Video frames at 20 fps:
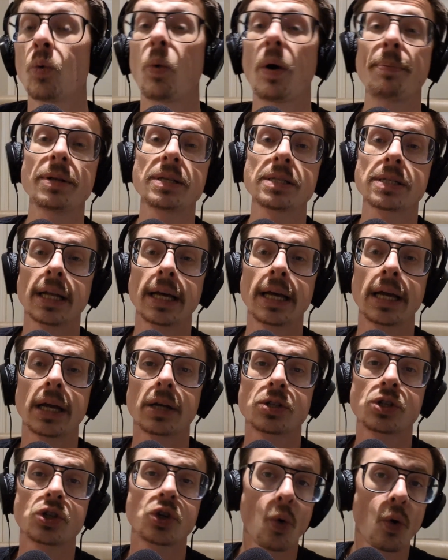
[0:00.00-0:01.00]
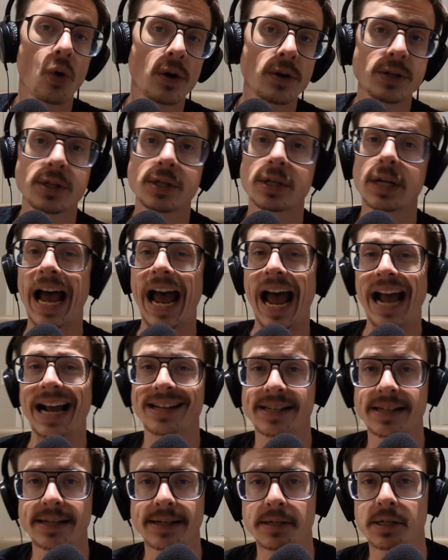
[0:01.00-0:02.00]
Weapons like swords,
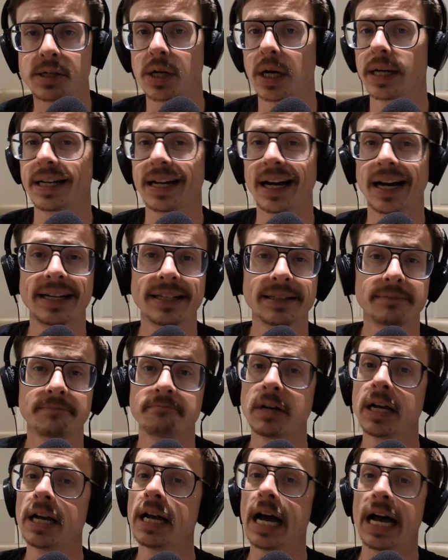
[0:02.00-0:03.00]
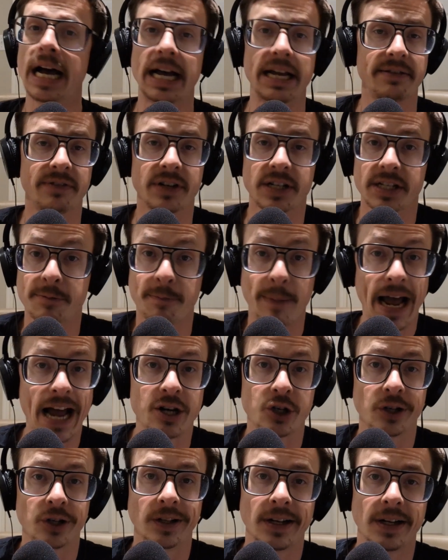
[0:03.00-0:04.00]
axes, a gun, even a
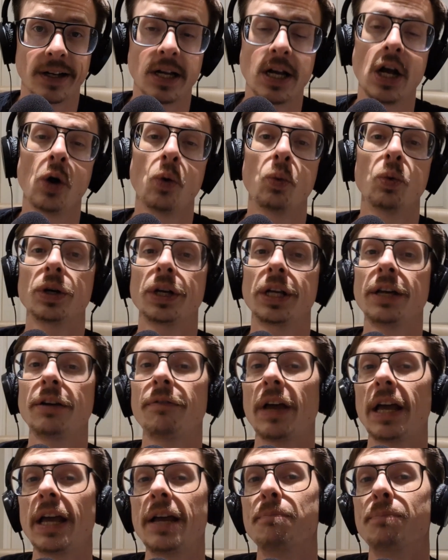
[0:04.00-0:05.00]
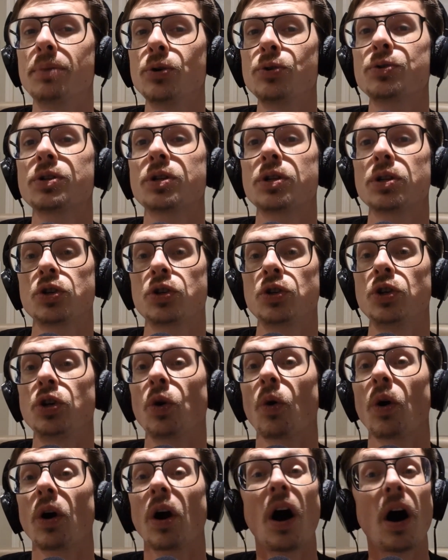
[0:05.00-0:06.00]
spatula will give a boost to
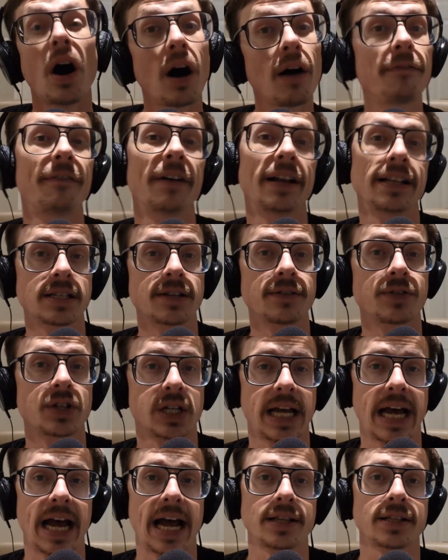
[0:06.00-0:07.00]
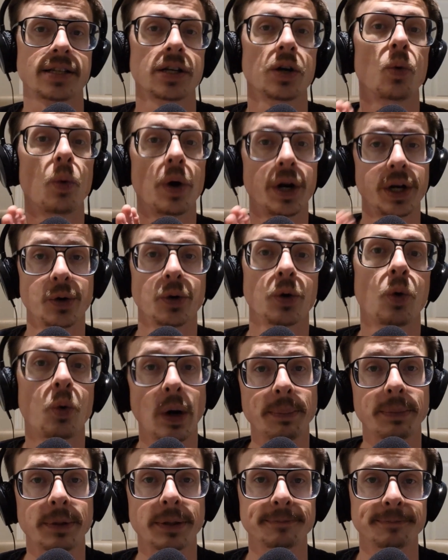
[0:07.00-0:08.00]
your offensive stats when you
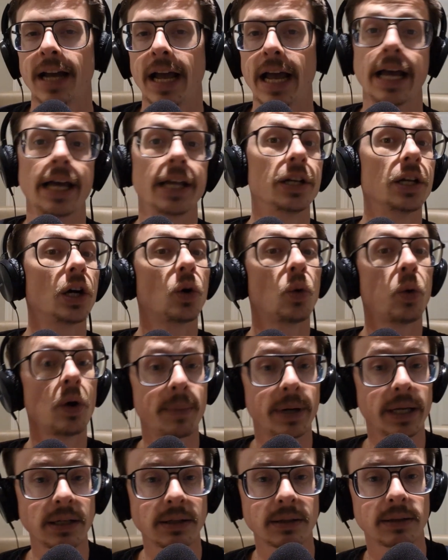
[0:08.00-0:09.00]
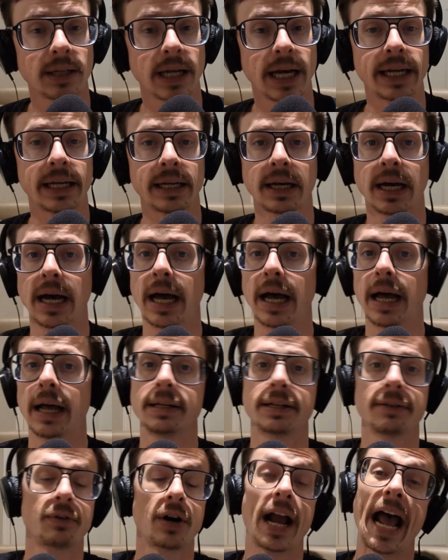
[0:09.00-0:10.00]
equip them. And equipment like
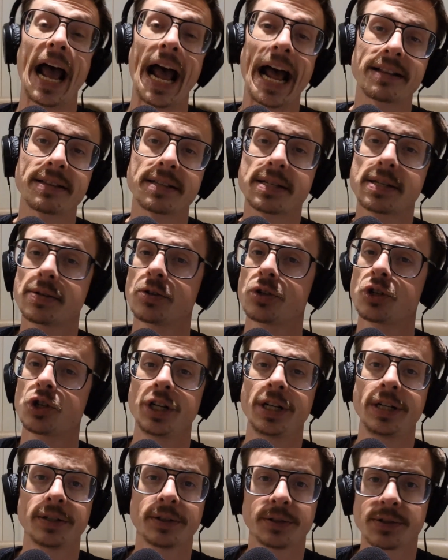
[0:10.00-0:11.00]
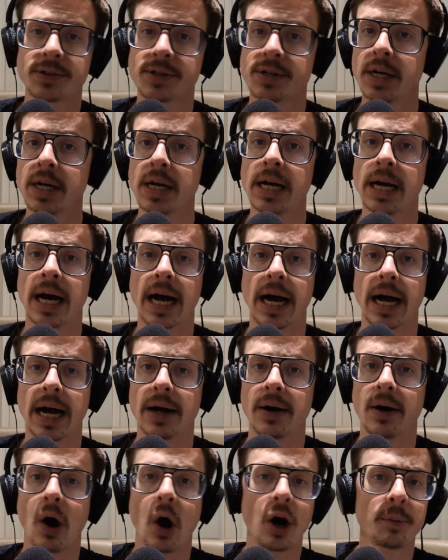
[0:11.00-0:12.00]
different hats, shields,
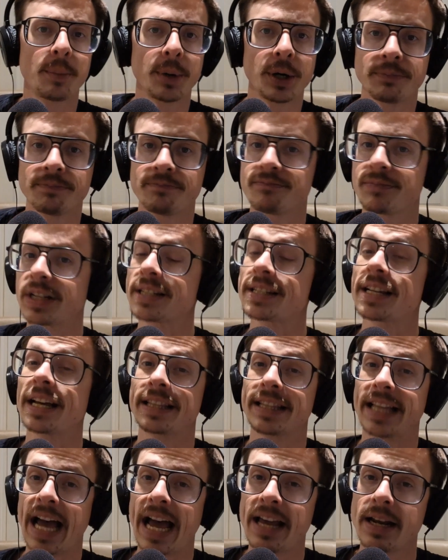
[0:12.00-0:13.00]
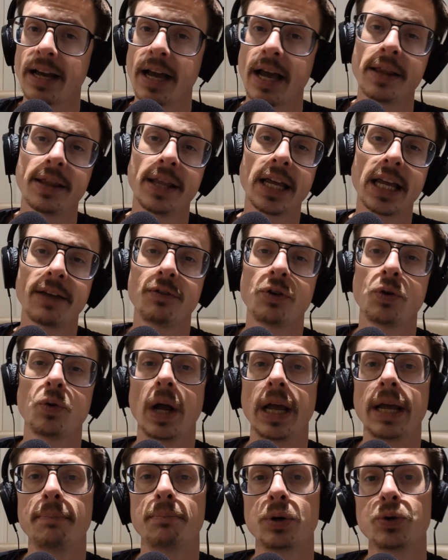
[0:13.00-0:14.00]
armor, things like that, they give you
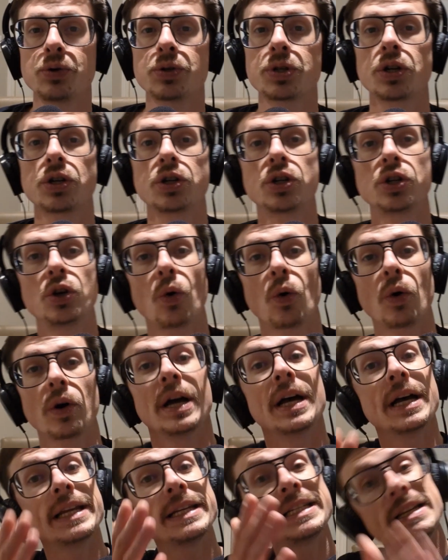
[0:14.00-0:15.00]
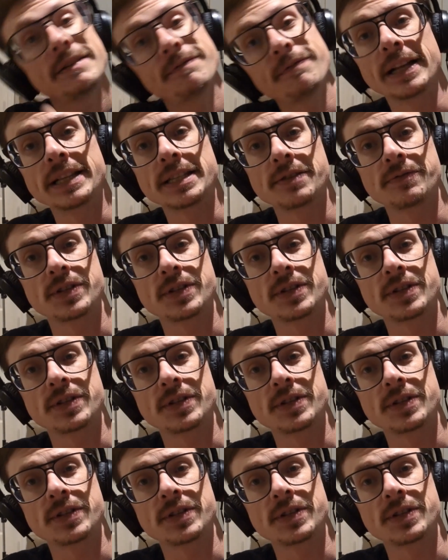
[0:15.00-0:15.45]
a boost to your defensive